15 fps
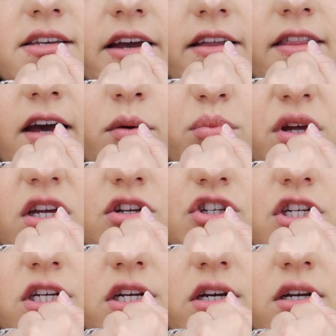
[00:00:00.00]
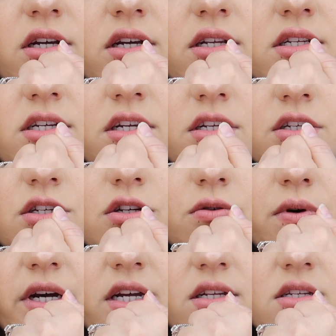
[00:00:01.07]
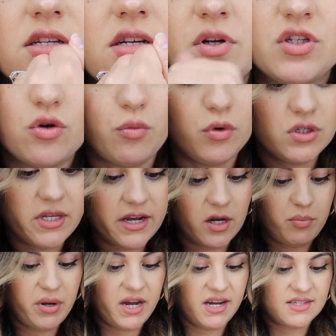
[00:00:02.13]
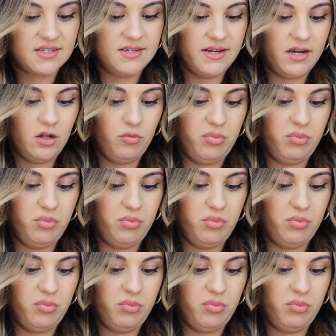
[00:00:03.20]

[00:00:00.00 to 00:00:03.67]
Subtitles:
like that peachy tint to it. It's almost like a pastel